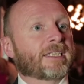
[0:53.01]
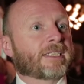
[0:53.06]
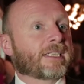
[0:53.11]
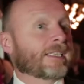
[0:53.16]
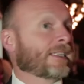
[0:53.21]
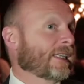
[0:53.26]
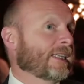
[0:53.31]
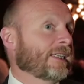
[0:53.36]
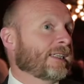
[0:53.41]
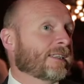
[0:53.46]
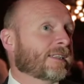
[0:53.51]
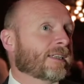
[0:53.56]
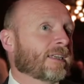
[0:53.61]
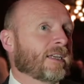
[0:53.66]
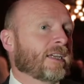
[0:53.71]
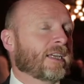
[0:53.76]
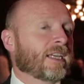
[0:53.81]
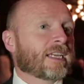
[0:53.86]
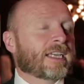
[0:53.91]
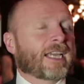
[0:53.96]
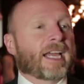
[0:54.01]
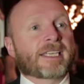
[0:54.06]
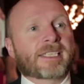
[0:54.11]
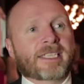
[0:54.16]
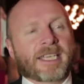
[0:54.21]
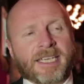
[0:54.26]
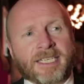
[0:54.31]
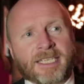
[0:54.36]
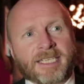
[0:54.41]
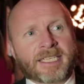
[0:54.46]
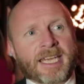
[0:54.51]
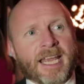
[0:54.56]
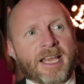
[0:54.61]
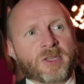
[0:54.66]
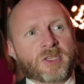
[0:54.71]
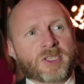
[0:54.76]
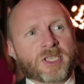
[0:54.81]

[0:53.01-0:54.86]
disease cascading down the